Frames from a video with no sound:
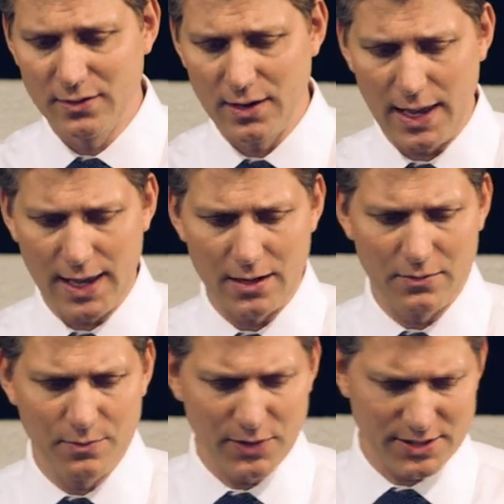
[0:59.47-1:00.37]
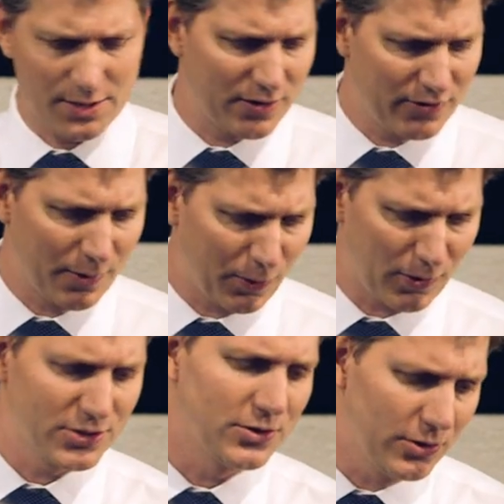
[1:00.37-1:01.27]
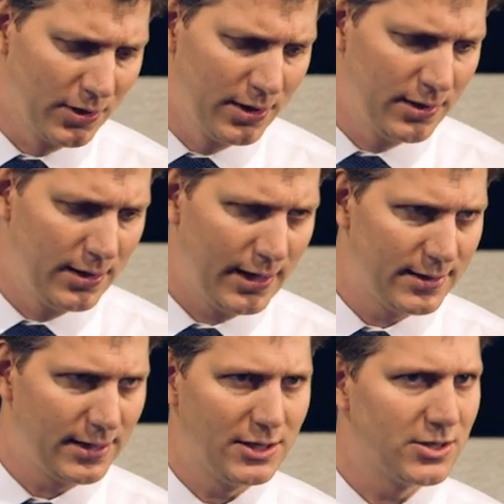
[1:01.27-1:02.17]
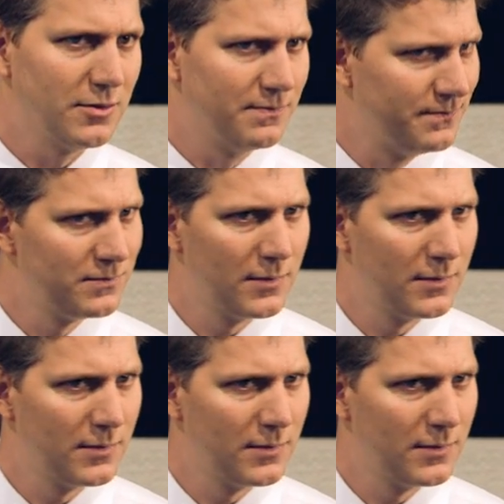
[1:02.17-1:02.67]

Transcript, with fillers: and put something very personal into each of them.